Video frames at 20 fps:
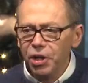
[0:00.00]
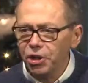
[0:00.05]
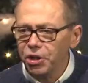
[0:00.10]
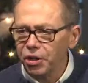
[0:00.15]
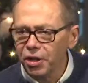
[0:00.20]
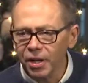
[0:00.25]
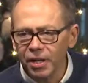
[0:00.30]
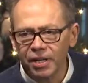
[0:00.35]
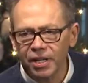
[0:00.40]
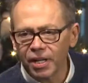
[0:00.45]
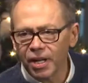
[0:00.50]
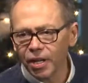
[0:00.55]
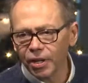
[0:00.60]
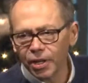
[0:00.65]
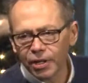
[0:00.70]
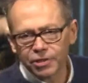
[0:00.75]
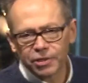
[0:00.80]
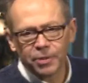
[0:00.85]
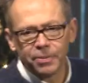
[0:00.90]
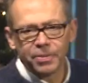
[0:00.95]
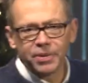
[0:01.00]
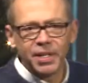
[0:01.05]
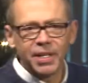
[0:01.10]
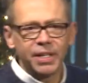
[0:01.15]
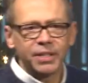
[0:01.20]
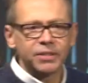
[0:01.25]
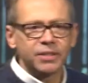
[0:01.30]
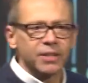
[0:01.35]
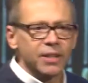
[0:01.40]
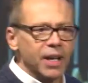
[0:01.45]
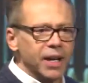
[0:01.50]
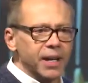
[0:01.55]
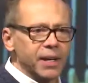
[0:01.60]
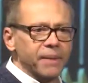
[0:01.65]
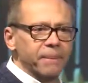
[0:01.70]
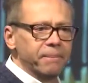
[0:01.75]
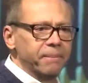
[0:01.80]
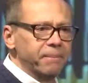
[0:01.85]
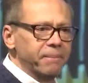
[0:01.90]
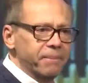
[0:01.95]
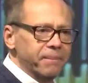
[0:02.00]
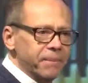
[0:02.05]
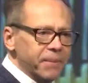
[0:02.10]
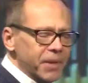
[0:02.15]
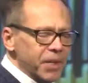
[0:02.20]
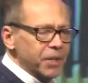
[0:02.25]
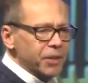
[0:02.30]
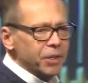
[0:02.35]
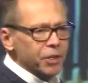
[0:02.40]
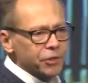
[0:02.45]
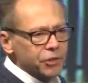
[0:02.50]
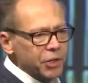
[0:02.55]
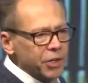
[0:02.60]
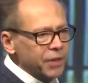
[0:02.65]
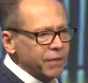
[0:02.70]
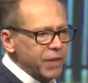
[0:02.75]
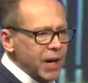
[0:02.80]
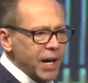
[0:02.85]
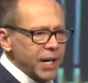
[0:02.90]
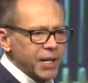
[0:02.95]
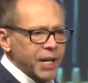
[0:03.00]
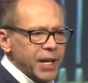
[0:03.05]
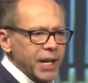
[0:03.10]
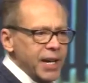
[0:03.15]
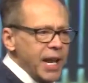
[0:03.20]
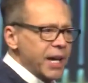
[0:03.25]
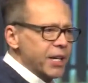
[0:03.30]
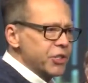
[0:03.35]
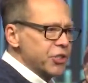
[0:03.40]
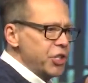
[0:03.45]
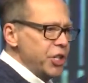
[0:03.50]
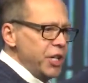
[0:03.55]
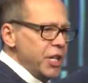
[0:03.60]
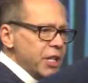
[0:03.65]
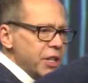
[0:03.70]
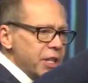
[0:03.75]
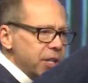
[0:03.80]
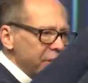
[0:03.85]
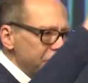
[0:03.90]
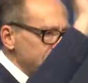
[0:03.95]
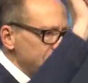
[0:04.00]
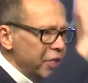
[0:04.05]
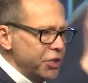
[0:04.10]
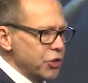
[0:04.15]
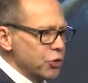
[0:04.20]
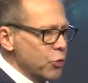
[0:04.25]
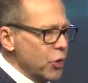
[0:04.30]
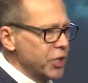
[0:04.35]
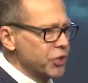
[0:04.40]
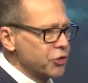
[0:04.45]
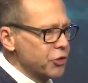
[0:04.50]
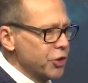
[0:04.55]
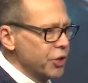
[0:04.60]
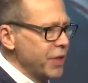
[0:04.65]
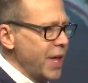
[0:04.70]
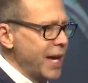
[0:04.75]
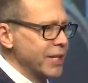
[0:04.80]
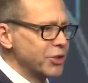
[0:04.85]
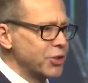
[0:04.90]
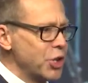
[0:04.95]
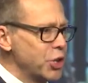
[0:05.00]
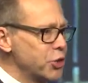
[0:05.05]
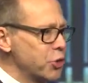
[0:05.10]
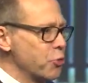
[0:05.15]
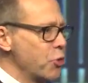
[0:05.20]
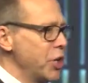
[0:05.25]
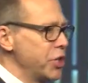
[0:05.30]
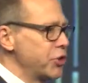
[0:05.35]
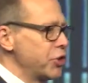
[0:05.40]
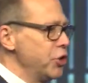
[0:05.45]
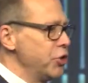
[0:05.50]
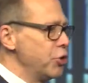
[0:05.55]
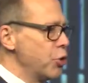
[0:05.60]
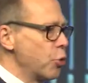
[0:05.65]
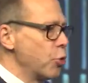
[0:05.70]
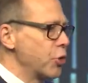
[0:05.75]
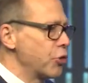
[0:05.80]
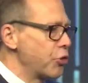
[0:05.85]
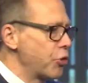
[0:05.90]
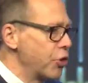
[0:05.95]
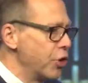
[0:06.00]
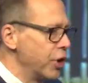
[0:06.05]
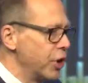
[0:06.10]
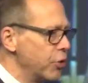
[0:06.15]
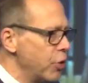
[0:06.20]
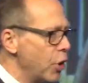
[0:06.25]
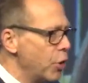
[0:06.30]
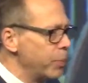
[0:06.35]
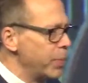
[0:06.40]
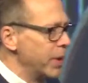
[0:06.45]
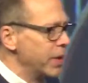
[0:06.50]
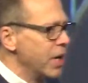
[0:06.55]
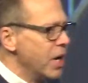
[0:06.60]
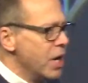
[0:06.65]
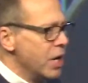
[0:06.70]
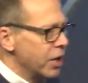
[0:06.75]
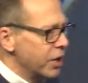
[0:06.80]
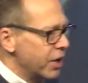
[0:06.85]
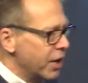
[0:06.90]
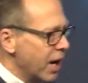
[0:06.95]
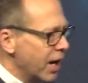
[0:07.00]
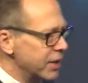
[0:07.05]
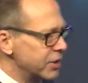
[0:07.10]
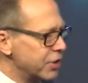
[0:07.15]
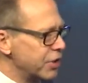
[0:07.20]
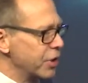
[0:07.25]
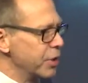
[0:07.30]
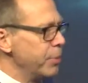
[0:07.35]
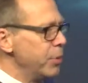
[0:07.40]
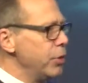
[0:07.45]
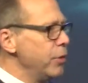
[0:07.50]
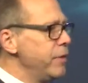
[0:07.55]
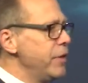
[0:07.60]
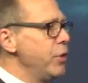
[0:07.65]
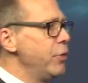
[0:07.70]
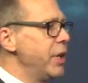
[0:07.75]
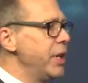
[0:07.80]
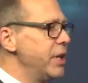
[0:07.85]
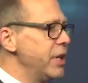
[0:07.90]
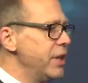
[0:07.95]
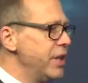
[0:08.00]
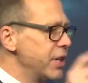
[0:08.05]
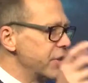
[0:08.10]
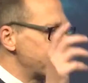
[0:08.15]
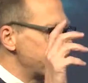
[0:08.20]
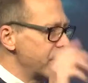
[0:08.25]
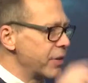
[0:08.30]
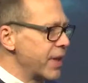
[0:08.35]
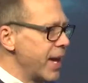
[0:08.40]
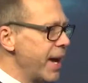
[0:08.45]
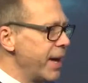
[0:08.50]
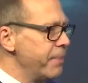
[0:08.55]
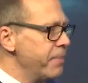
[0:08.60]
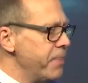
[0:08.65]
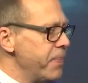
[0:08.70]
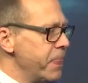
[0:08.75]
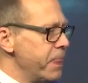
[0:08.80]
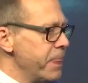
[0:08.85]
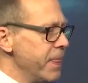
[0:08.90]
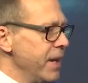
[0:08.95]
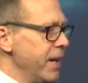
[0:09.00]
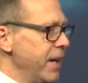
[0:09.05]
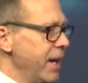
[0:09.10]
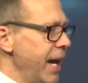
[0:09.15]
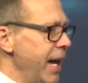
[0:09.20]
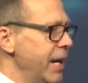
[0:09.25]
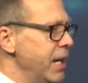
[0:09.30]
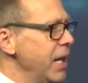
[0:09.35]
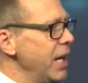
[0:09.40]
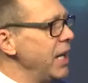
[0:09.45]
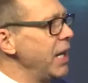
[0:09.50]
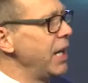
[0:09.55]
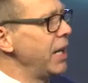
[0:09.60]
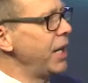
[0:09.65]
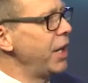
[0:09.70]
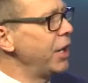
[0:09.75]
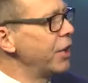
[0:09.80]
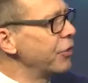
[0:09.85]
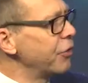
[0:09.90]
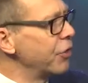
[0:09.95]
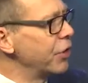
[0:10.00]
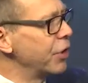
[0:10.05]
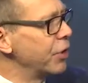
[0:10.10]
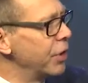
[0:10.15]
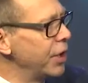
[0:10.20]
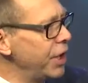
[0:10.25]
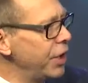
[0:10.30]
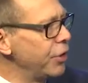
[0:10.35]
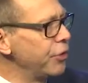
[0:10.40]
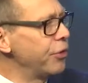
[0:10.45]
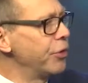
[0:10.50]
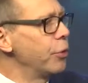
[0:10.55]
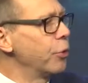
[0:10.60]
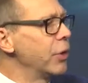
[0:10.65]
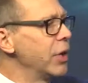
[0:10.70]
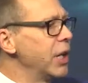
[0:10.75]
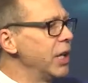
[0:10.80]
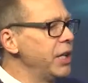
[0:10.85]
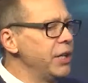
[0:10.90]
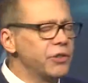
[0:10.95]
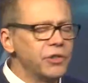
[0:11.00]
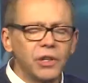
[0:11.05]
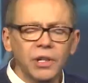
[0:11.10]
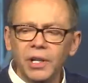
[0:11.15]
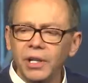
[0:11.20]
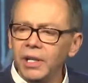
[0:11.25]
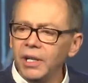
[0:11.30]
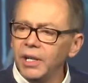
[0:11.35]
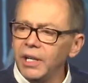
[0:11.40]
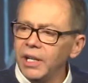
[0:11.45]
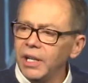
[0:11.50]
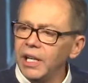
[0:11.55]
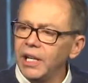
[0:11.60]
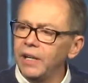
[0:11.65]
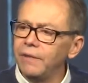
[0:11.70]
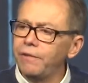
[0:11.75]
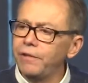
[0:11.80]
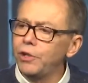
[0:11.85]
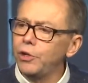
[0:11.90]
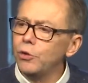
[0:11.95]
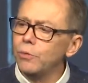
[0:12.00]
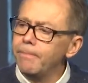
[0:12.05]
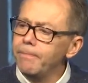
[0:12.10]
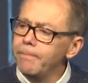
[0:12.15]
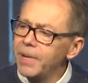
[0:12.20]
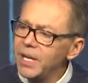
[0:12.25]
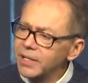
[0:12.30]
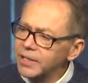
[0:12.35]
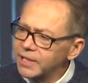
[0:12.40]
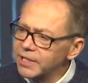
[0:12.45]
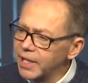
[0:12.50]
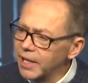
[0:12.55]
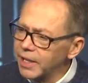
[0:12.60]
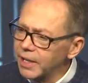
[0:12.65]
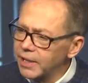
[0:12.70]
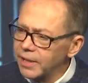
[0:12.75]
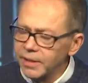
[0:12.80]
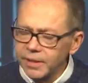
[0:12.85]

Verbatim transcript: you're going to declare some things like, there's a divine connection in this situation or that situation. Doors are going to open. God's going to move you into this or that. And here's the, here's the release. If you miss it,